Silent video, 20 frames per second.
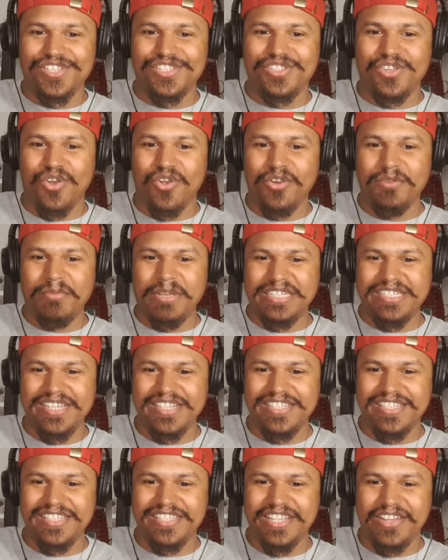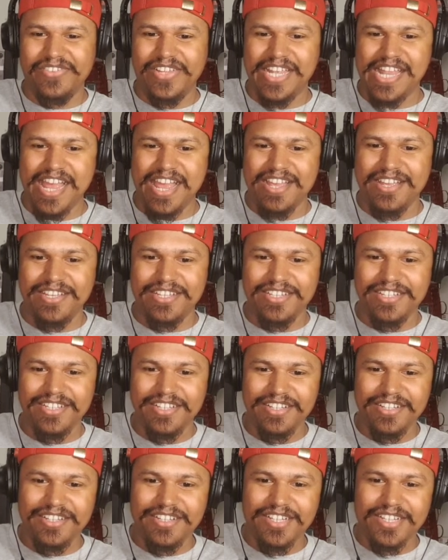the story missions and stuff like
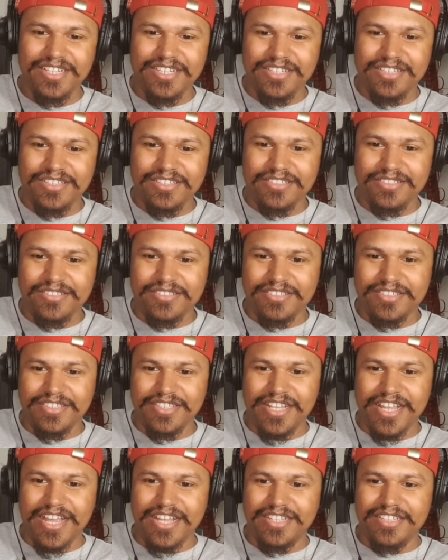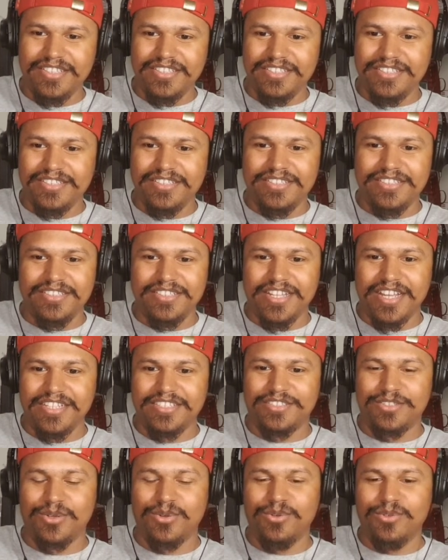that. You did it. Yeah.
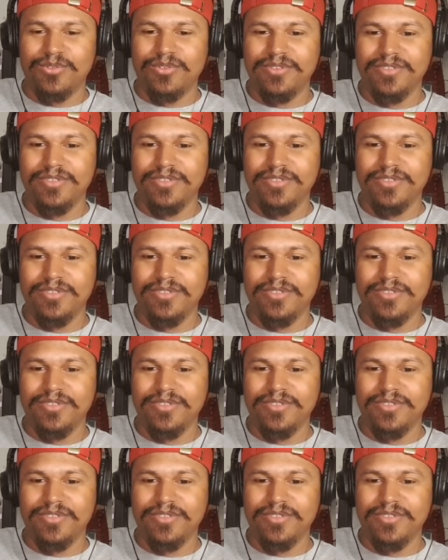That's cool.